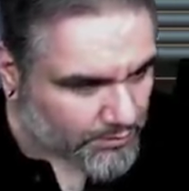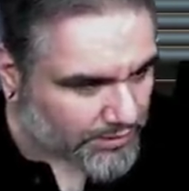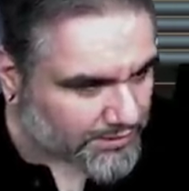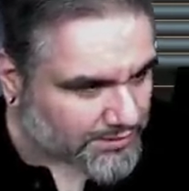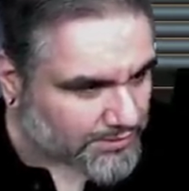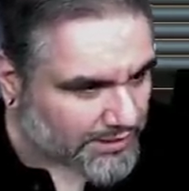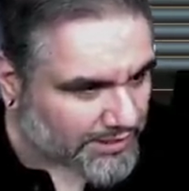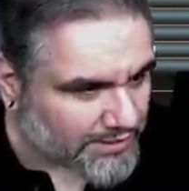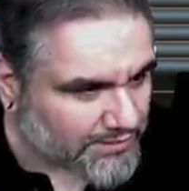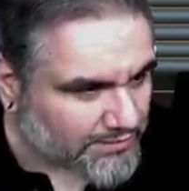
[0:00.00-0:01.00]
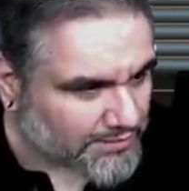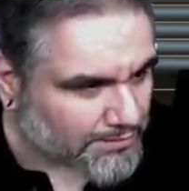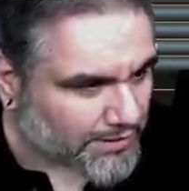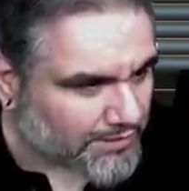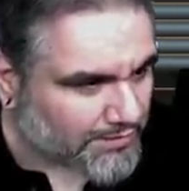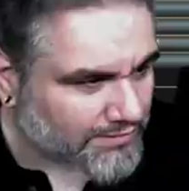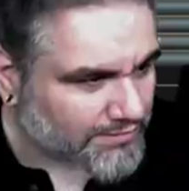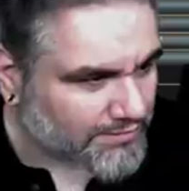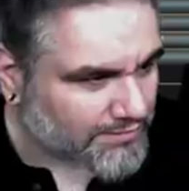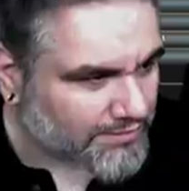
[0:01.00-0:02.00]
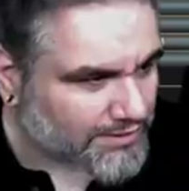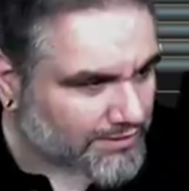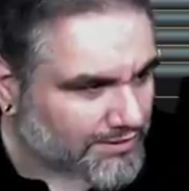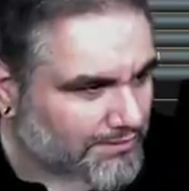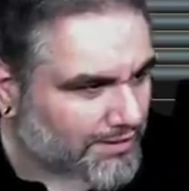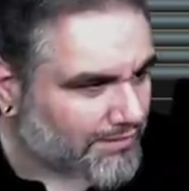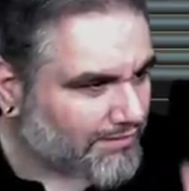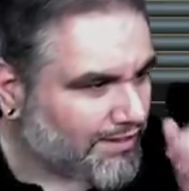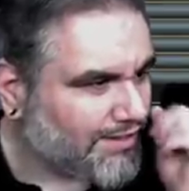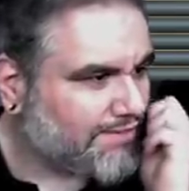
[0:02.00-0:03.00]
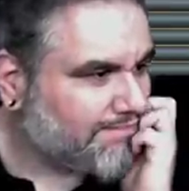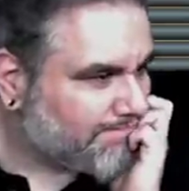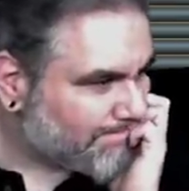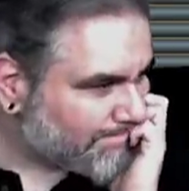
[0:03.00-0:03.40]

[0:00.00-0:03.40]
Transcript: What else do we like? What's modern? What's good in modern right now?